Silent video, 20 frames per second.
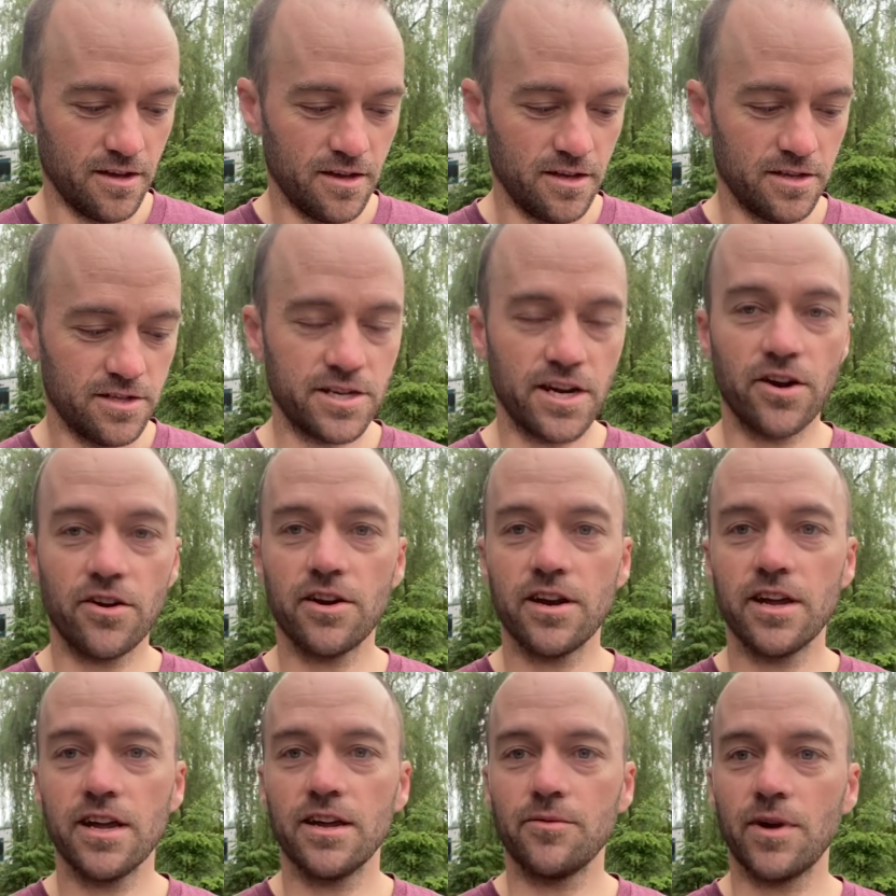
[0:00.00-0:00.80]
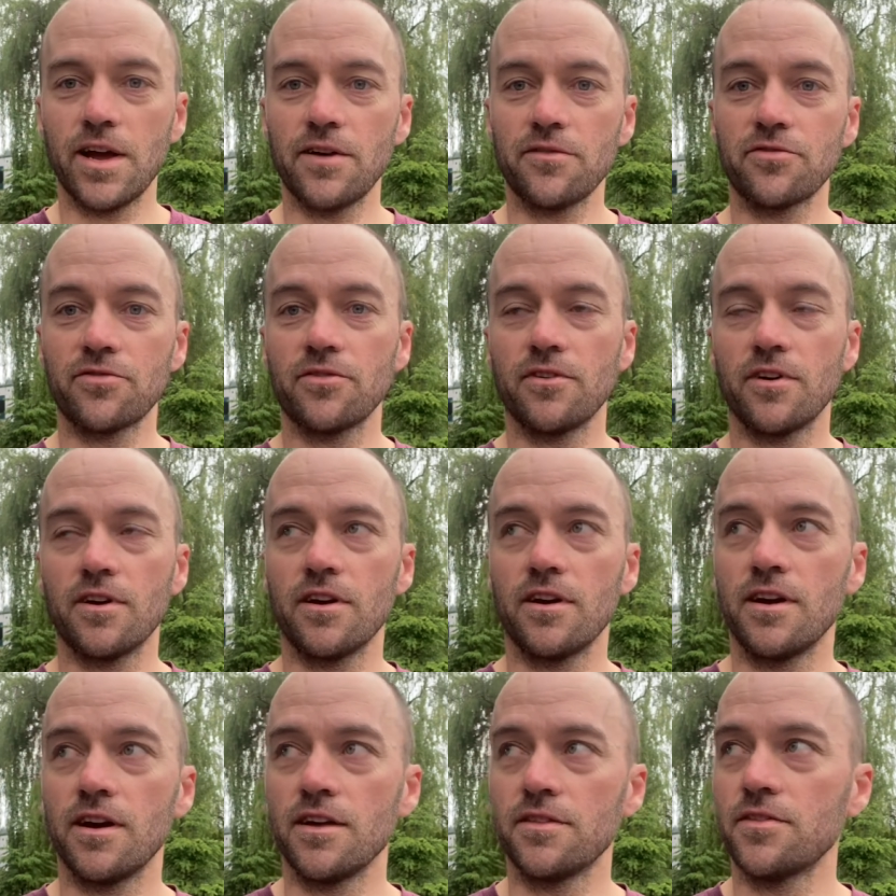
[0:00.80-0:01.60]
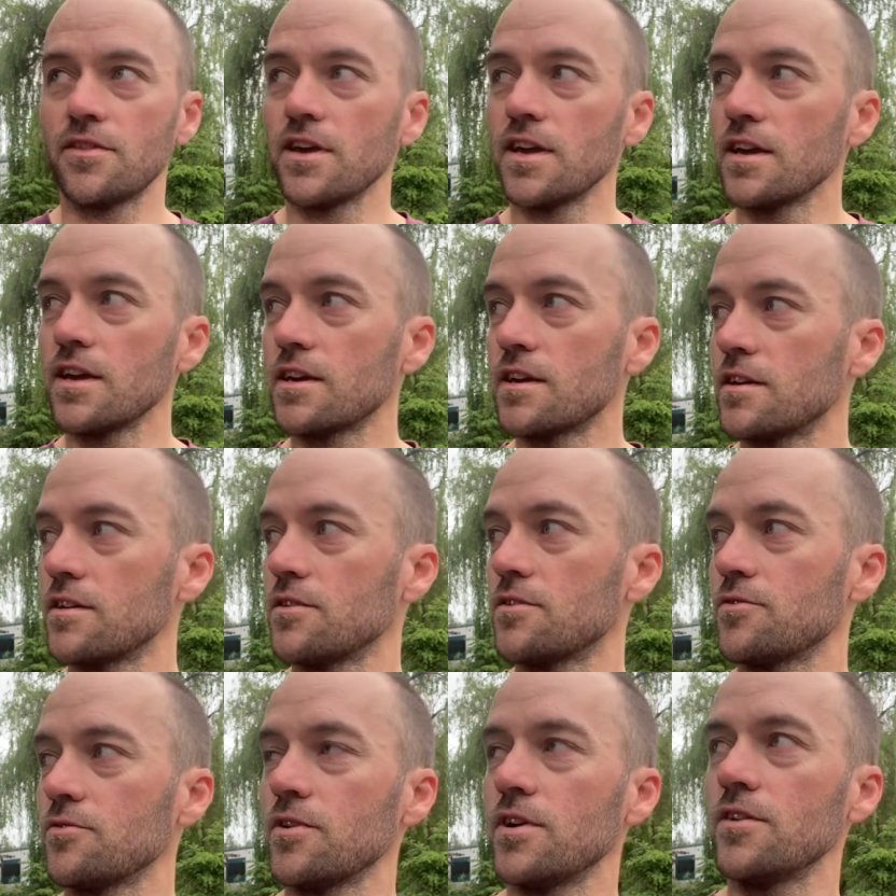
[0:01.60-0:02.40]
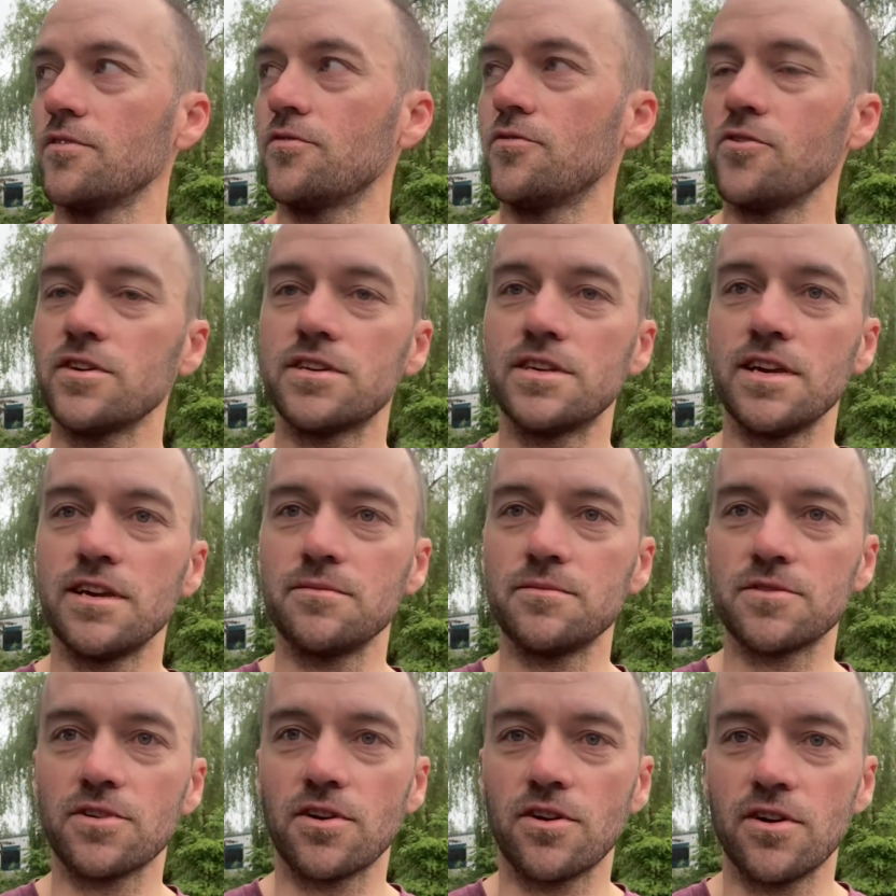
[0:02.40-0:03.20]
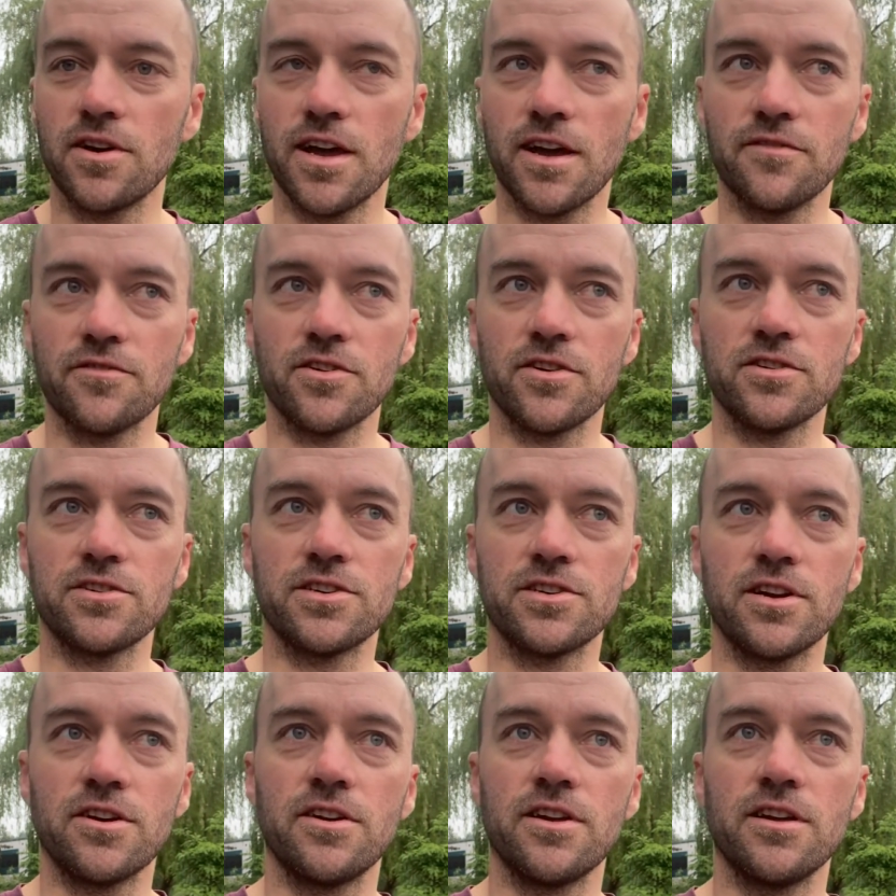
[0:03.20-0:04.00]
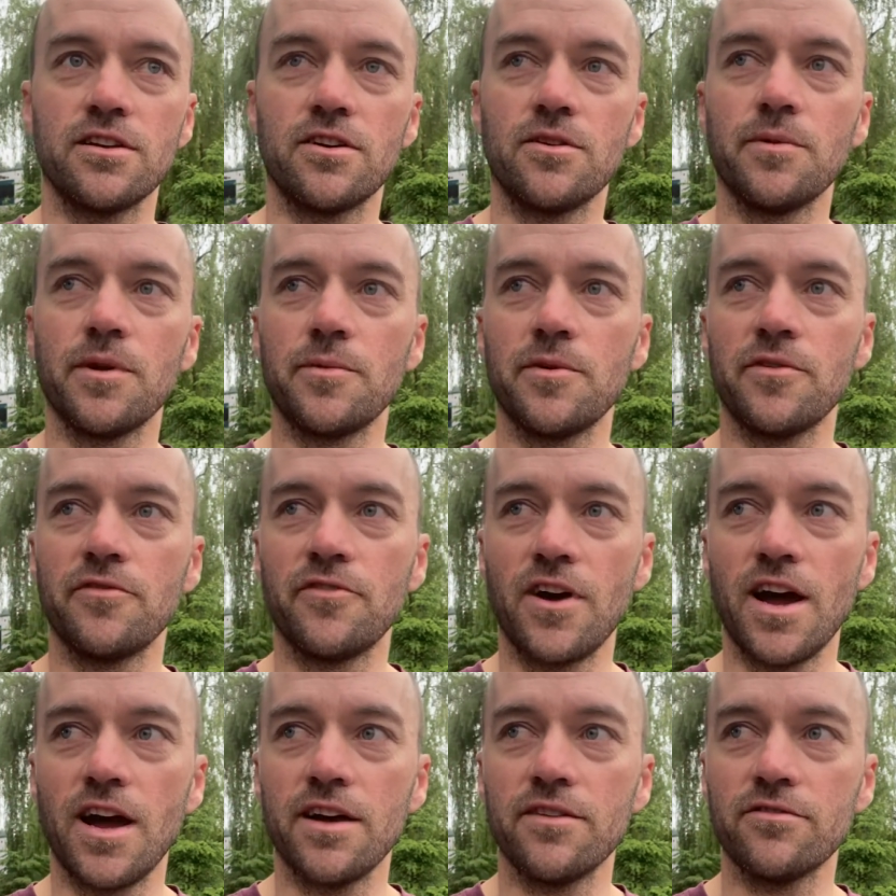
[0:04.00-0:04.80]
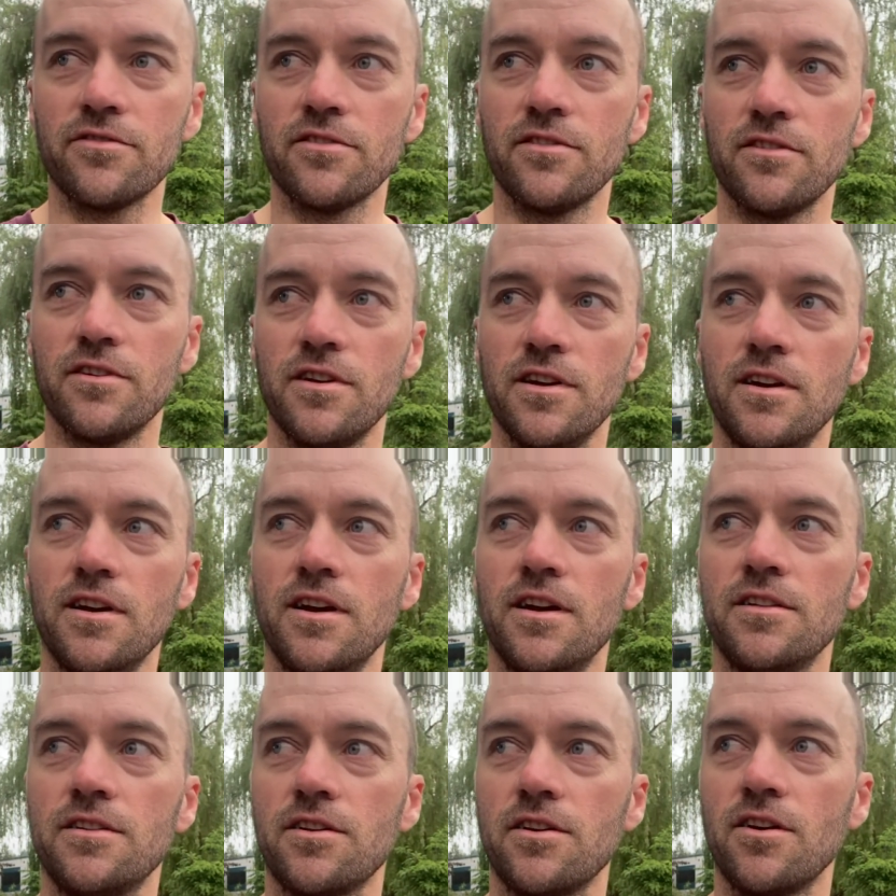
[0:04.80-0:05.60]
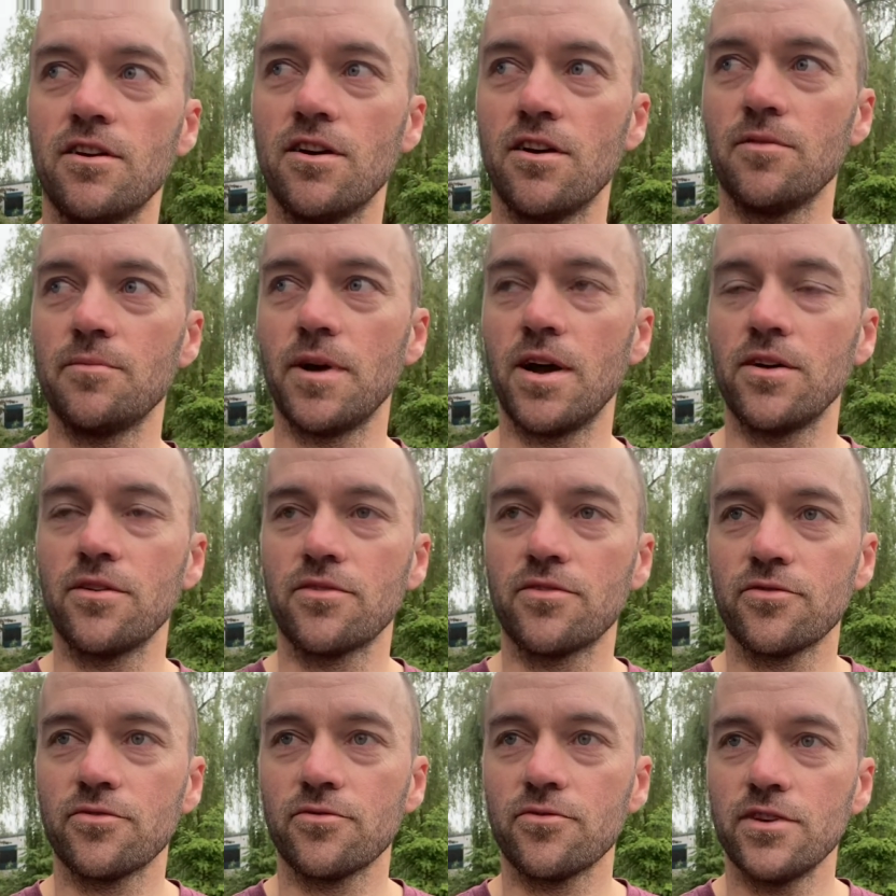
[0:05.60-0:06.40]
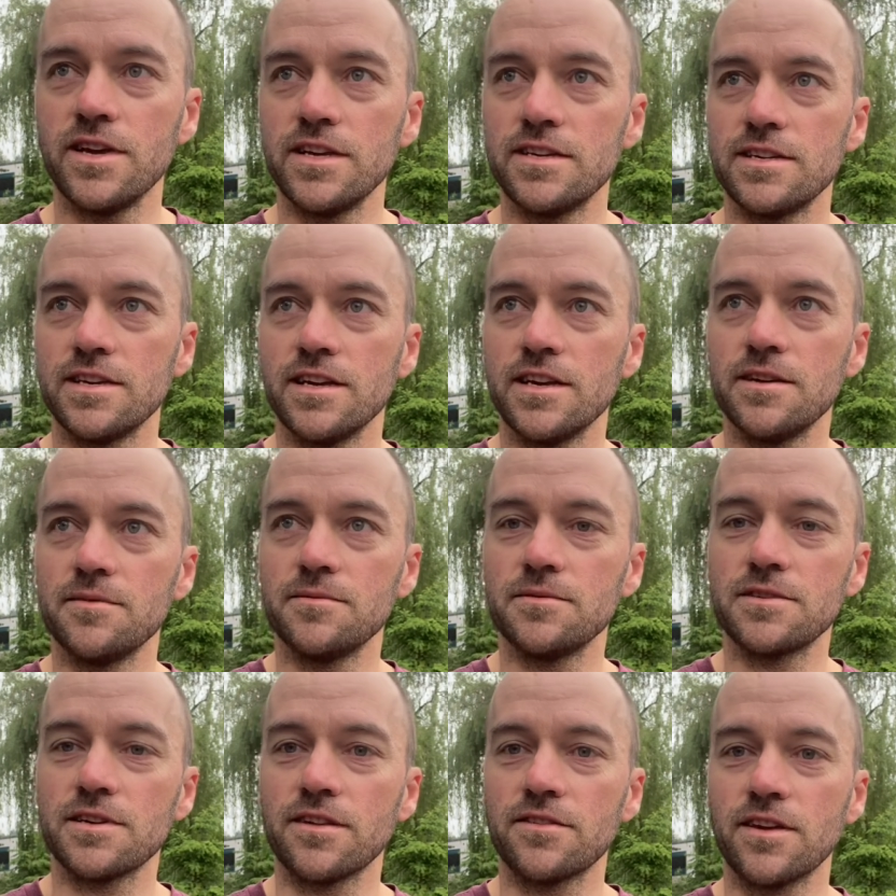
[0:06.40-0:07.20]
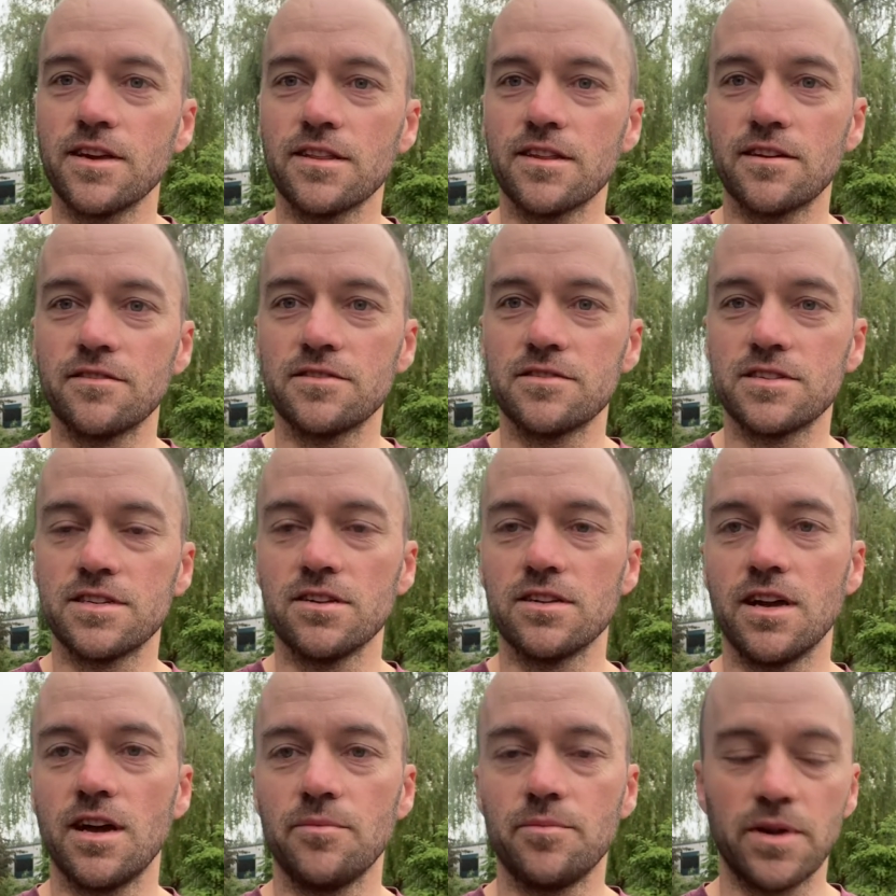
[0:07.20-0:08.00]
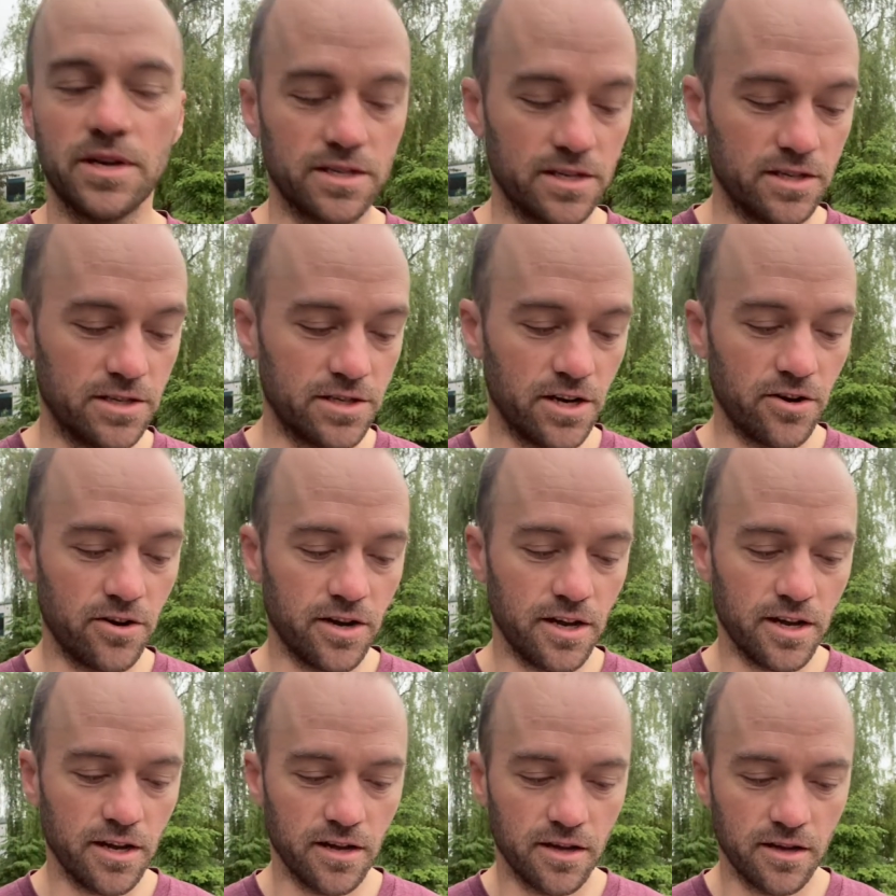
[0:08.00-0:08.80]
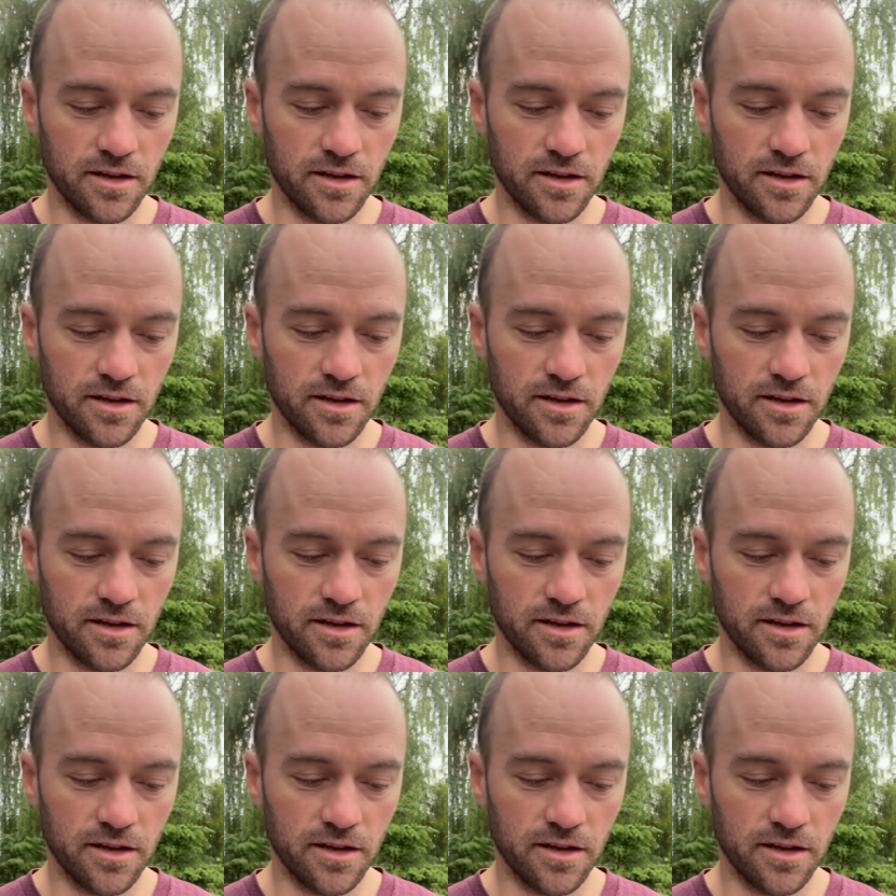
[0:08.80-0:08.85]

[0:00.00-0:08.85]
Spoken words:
Charity, we have I think 3 or 4 teams already have their charity, no, maybe 5. There are about 3 teams, I think, that have still not picked a charity.